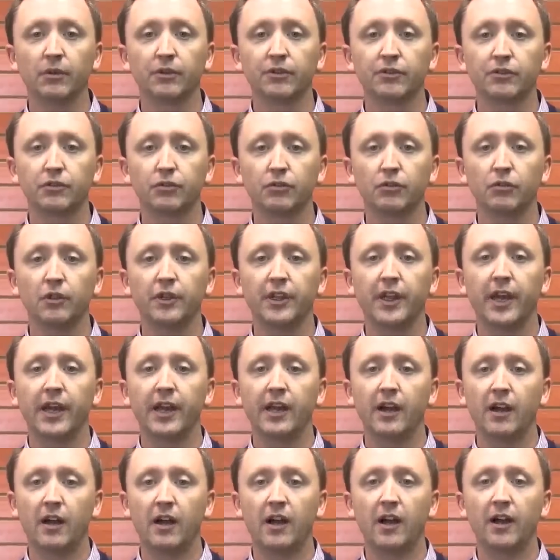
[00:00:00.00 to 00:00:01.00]
was truly
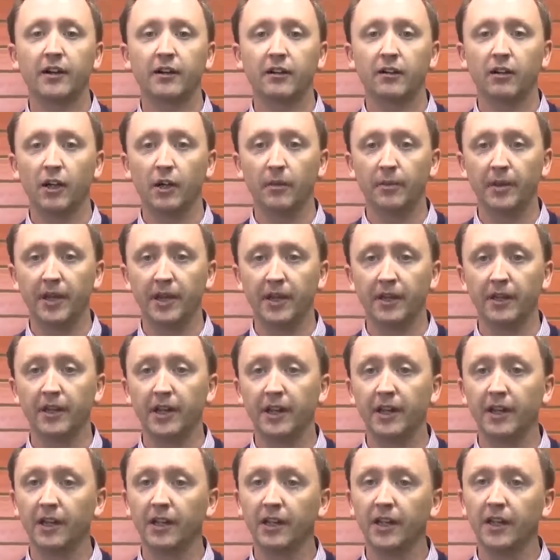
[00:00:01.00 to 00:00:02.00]
a hot club head
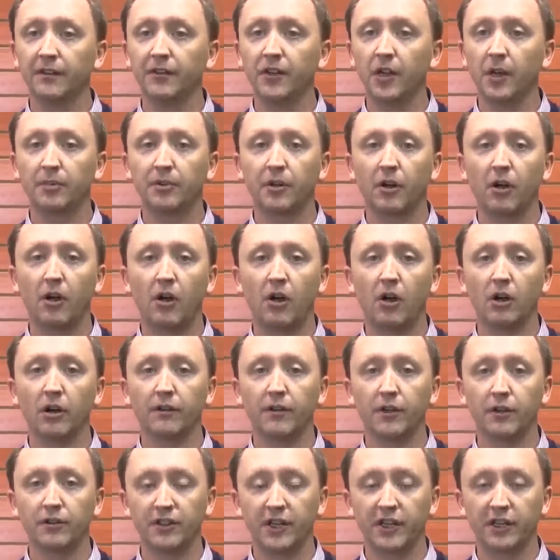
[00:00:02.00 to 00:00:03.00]
and it lived up to all
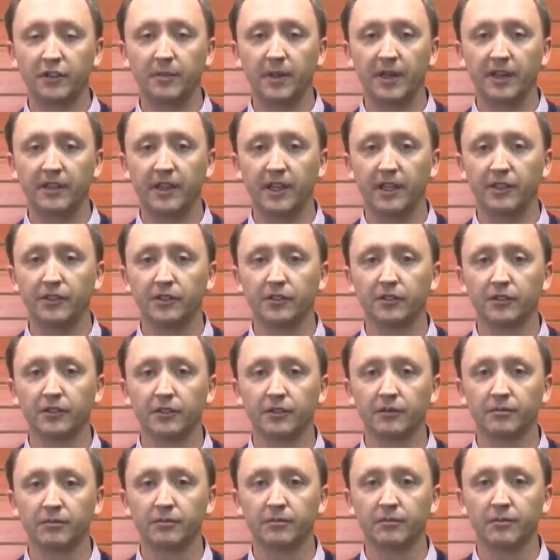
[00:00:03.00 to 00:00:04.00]
of those
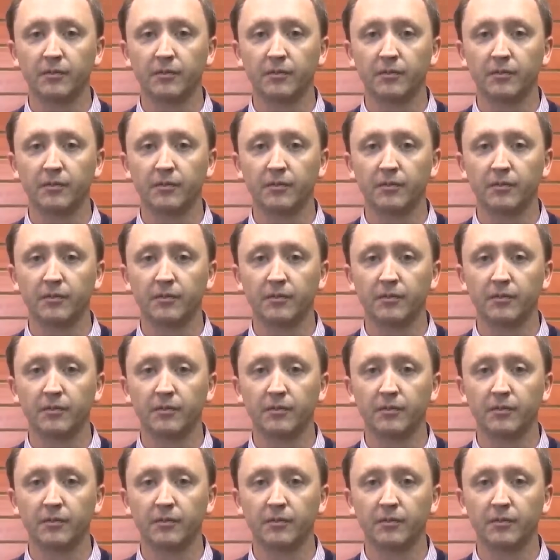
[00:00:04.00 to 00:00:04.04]
expectations.